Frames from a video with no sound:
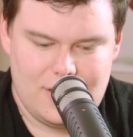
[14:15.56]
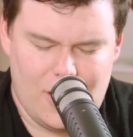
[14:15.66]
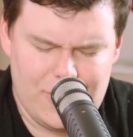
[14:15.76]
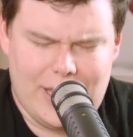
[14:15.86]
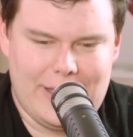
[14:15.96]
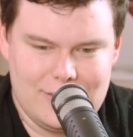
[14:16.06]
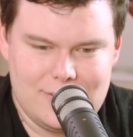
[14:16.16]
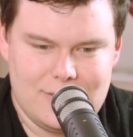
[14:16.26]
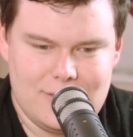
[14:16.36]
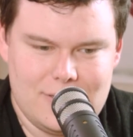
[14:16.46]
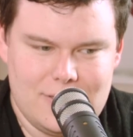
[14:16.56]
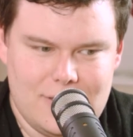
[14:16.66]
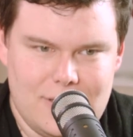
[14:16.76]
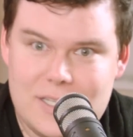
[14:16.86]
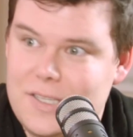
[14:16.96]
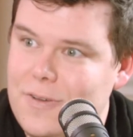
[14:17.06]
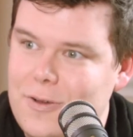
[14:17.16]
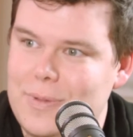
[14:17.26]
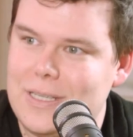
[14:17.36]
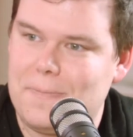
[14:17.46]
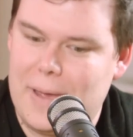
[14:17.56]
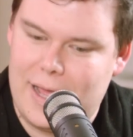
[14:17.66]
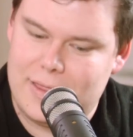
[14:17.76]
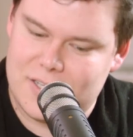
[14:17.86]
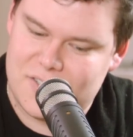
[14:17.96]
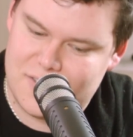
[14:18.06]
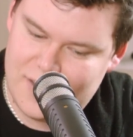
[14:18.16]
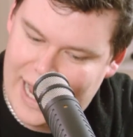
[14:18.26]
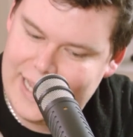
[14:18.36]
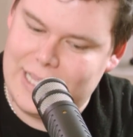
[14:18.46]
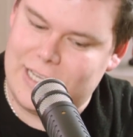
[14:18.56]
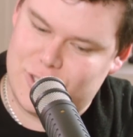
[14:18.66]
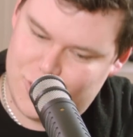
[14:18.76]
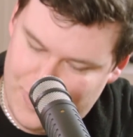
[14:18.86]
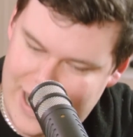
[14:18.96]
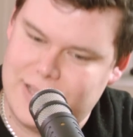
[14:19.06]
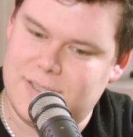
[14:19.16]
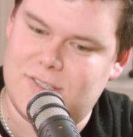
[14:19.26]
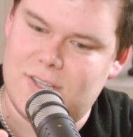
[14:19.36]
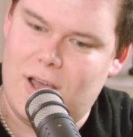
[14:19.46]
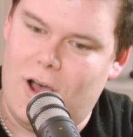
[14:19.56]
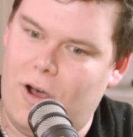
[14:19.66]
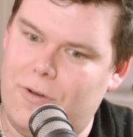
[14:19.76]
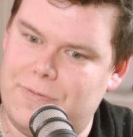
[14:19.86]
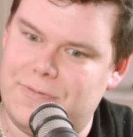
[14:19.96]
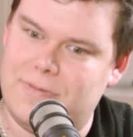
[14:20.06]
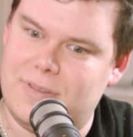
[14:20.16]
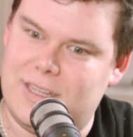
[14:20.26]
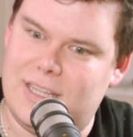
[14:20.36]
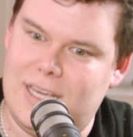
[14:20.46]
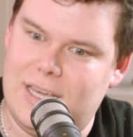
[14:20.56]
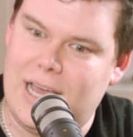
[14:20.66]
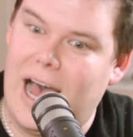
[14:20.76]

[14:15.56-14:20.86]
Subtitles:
Okay. This film is about the cyclic trends of the